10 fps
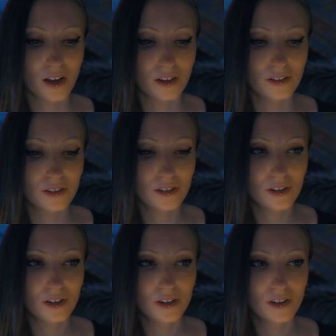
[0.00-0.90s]
And
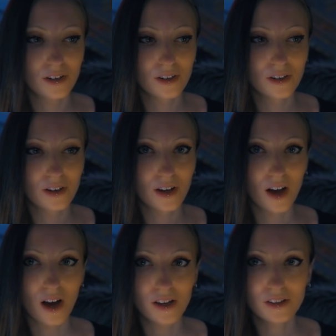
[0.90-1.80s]

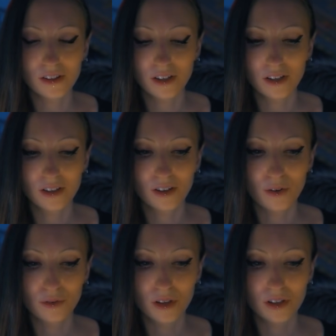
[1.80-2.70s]
I think
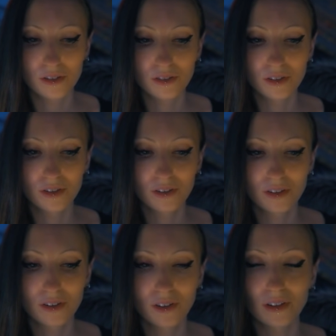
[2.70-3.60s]
of this
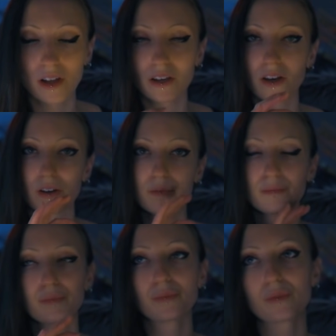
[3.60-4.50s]
like
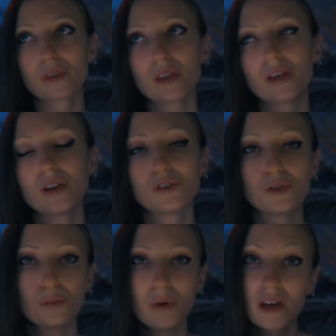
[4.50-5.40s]

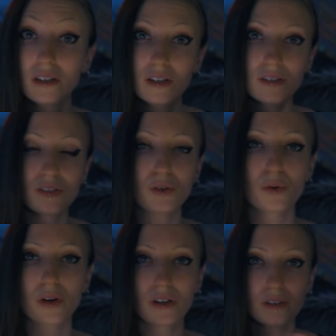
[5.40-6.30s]
two magnets
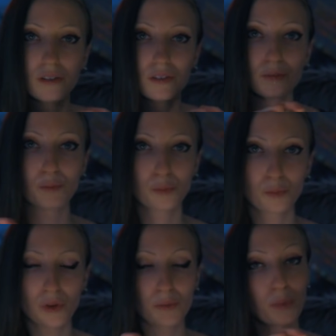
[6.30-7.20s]
going,
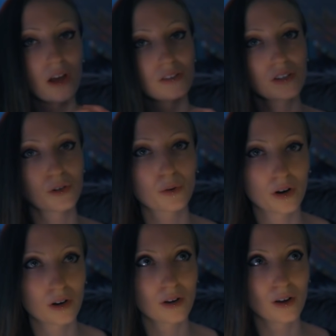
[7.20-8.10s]
like passing
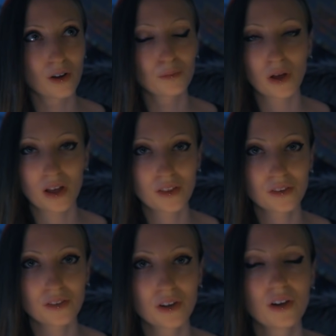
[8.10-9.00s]

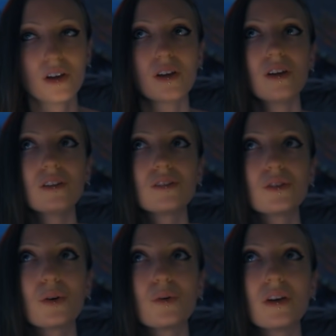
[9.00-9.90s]
paths. So
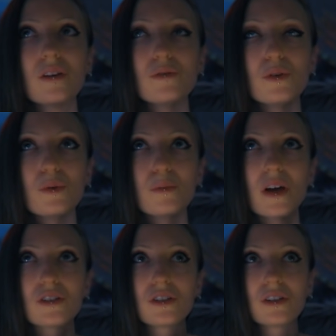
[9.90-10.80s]
if you
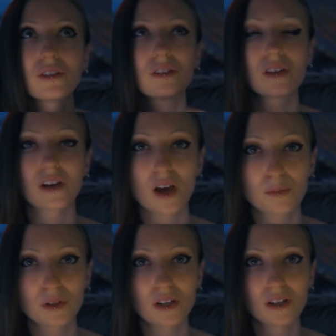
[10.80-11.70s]
imagine that
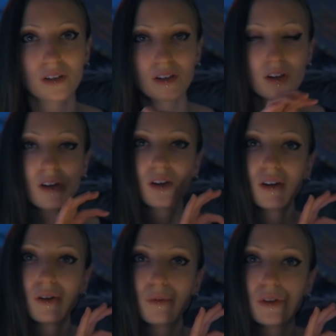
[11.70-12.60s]
happening,
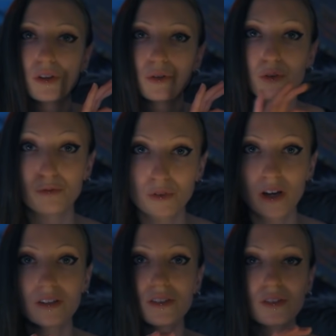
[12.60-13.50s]
whether you do
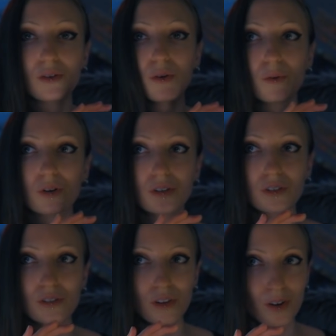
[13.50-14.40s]
fast or
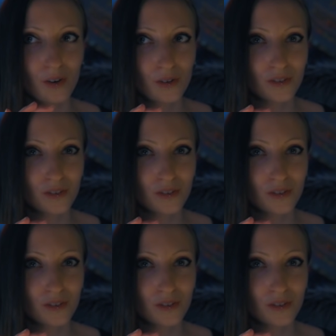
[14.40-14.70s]
slow,